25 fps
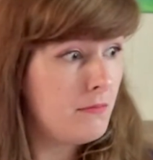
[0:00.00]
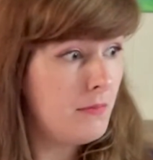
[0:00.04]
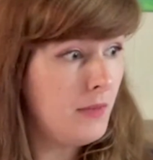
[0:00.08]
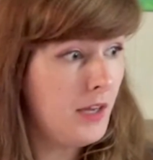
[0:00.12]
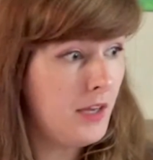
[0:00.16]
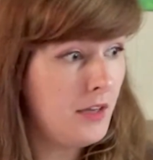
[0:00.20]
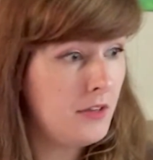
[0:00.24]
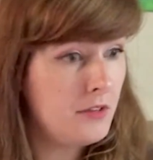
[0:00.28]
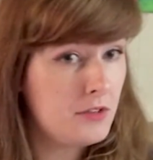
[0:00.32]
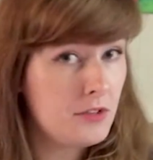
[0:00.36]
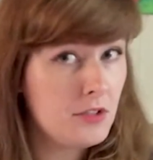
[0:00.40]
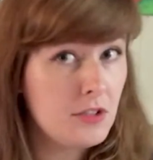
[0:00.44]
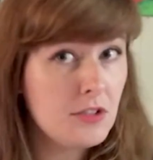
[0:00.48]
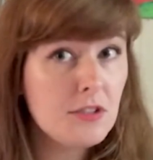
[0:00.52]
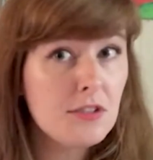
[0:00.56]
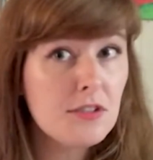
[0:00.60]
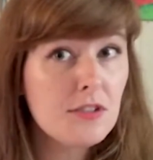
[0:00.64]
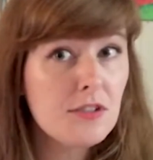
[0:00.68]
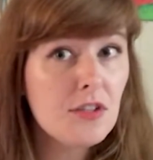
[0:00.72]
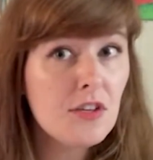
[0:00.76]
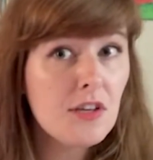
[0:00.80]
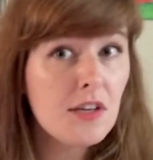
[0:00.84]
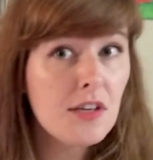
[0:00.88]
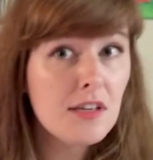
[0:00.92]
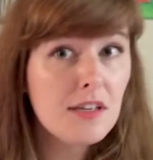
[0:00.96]

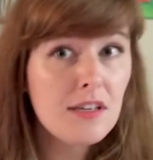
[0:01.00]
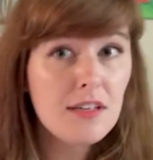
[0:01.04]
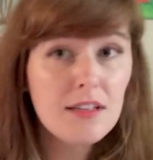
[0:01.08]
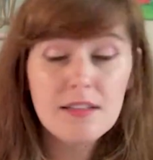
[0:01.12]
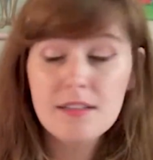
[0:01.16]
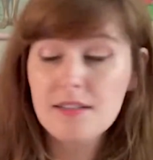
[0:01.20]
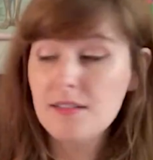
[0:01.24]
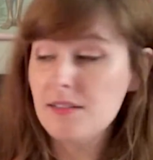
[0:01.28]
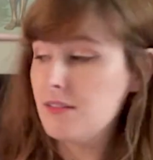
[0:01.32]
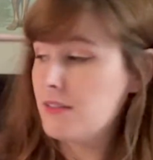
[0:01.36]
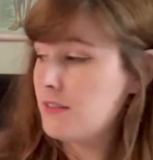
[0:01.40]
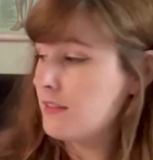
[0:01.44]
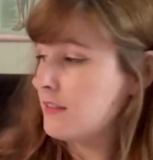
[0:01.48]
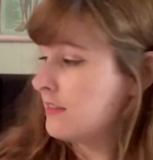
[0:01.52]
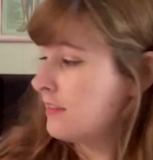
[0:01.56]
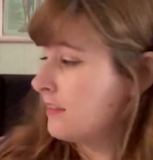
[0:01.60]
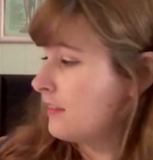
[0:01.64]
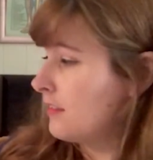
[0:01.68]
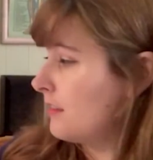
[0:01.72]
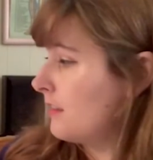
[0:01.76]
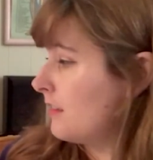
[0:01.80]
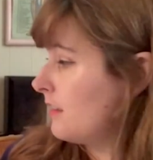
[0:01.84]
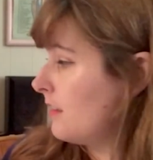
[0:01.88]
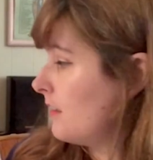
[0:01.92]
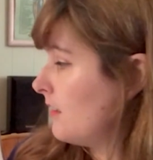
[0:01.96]
Understood.
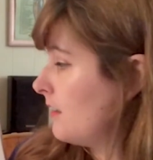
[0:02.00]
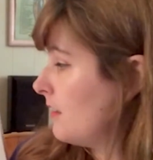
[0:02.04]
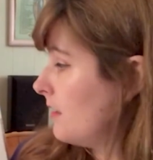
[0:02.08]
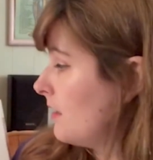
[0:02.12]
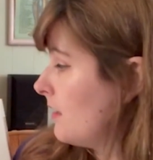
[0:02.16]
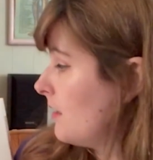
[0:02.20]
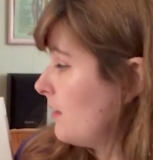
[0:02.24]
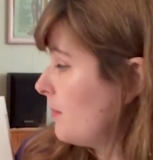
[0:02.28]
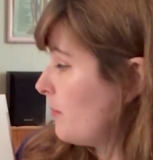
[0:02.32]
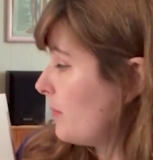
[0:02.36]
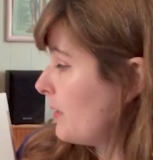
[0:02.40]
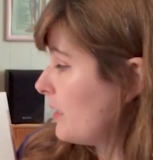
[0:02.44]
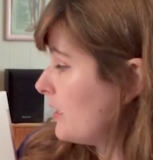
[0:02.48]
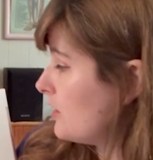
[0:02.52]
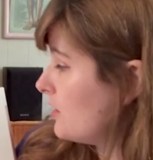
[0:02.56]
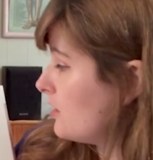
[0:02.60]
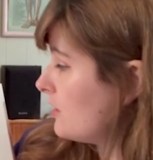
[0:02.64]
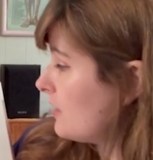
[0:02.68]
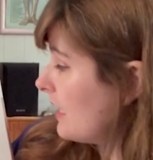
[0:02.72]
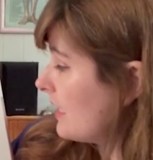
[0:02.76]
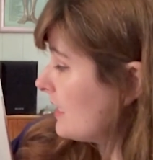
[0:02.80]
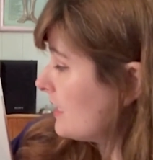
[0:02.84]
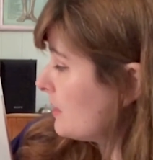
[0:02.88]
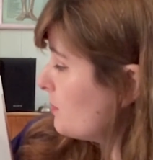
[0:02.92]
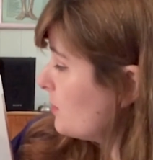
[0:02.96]
But
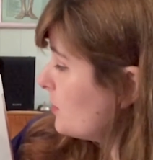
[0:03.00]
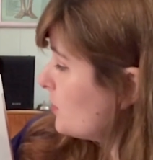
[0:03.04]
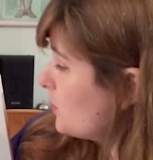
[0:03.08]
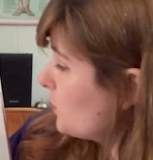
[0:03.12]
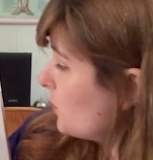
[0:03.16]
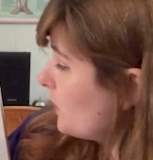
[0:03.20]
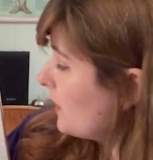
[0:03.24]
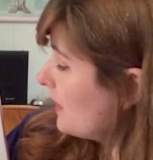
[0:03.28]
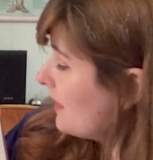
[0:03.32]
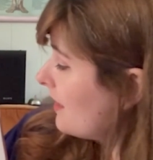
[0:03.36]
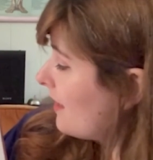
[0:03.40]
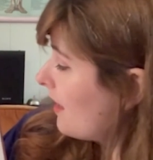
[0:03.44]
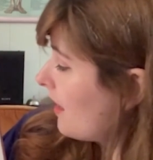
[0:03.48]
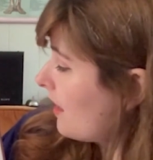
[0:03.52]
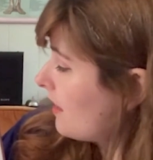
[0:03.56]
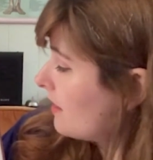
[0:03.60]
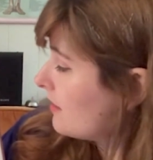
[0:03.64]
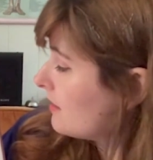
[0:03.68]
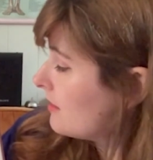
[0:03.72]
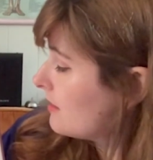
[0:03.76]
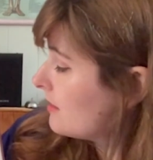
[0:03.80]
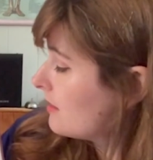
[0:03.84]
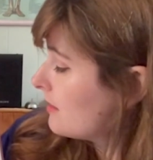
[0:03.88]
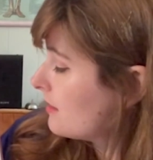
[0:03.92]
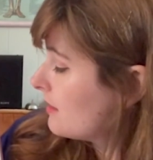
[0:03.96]
just between
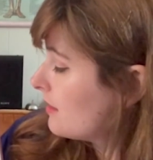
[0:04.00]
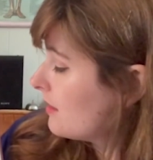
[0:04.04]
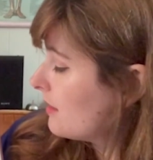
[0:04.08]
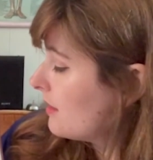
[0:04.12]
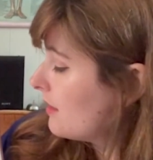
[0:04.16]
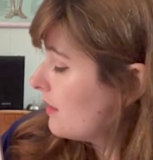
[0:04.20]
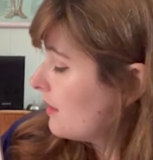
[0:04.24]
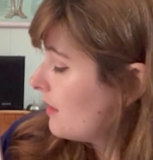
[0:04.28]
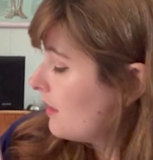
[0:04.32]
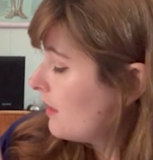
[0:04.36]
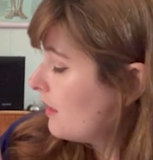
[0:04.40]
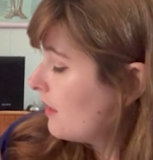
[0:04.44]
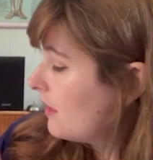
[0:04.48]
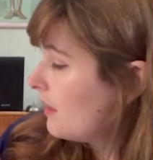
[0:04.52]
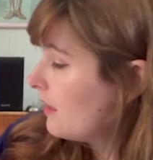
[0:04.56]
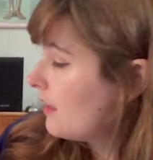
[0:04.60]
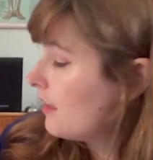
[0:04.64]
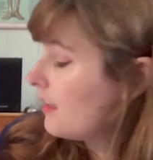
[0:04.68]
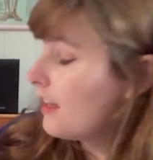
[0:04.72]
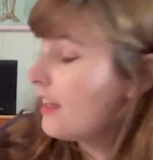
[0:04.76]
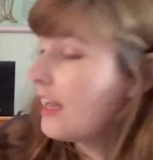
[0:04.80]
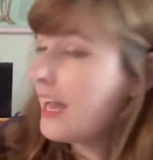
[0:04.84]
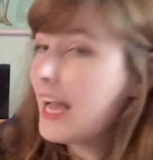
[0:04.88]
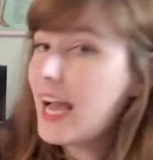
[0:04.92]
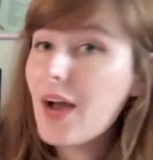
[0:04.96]
us,
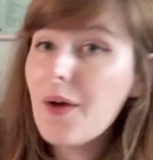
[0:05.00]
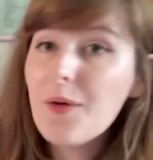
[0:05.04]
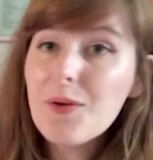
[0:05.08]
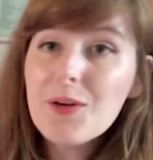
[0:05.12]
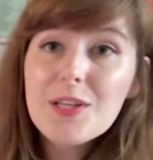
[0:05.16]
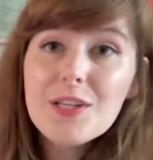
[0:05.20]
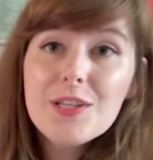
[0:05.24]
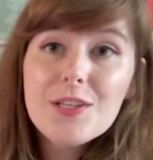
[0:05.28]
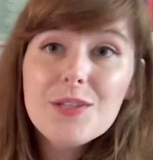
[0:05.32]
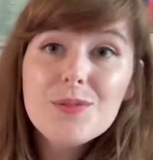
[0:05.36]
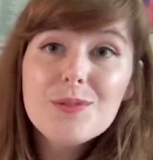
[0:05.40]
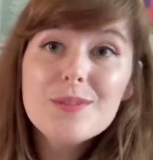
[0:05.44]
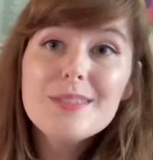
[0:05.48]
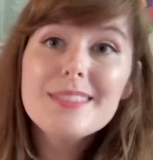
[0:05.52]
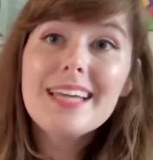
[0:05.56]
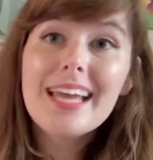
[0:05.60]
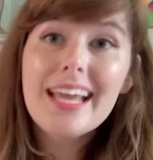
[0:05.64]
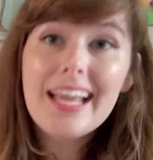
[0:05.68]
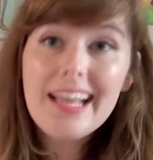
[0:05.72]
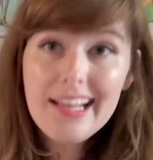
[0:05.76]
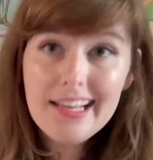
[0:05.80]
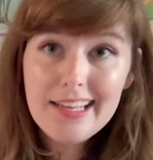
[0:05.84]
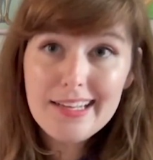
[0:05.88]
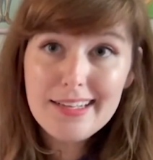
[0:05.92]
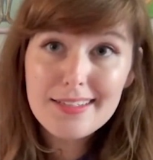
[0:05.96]
how do you
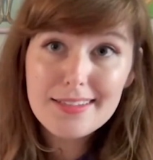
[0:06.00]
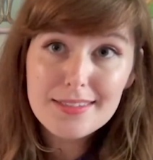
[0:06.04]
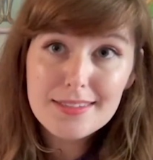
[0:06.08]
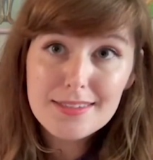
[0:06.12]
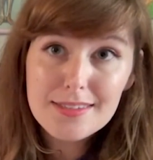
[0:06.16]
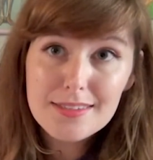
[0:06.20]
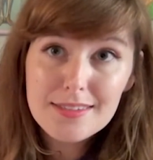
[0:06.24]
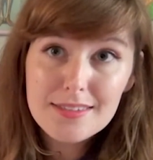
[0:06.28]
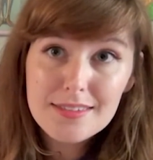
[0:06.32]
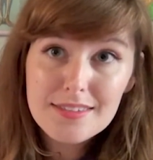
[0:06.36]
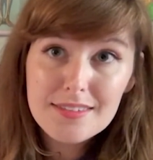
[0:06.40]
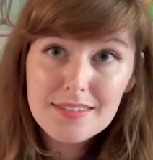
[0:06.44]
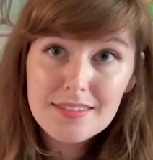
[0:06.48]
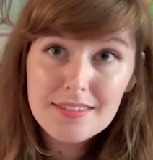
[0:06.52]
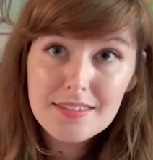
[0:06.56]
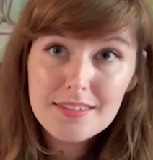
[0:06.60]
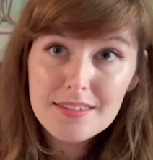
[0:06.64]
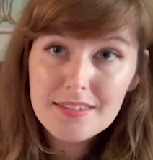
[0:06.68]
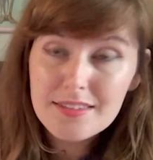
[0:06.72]
dance?